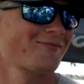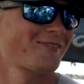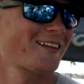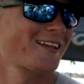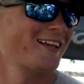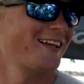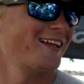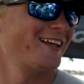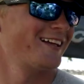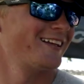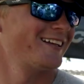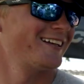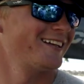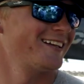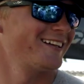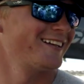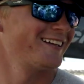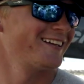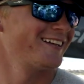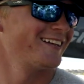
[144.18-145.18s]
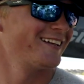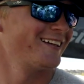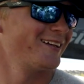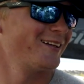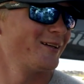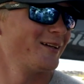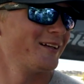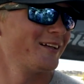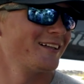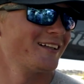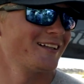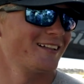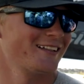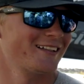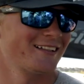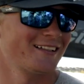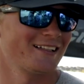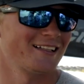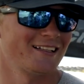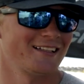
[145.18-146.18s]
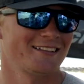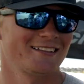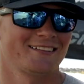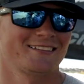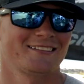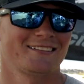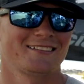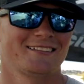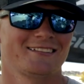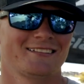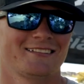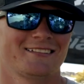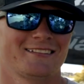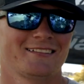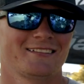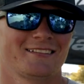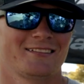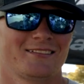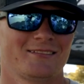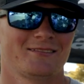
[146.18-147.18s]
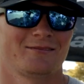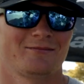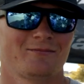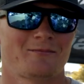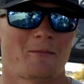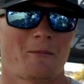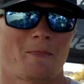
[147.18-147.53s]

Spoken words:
No words are spoken by the person on screen.